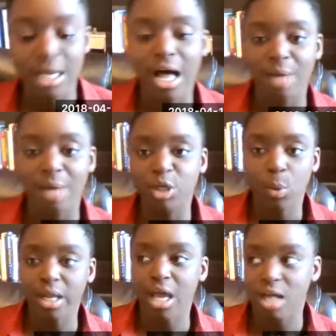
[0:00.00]
Um, you don't
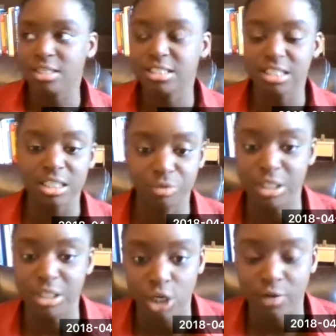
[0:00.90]
want to constantly
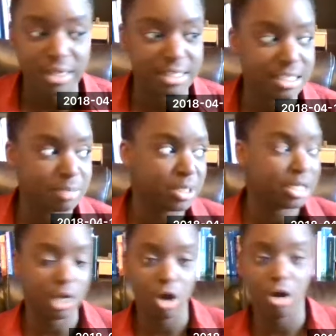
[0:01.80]
relearn that a
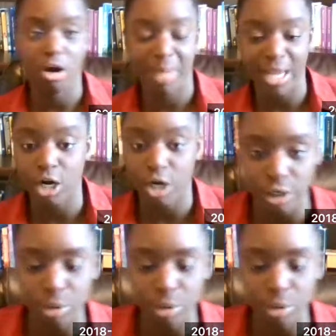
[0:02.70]
speeding car might hurt you.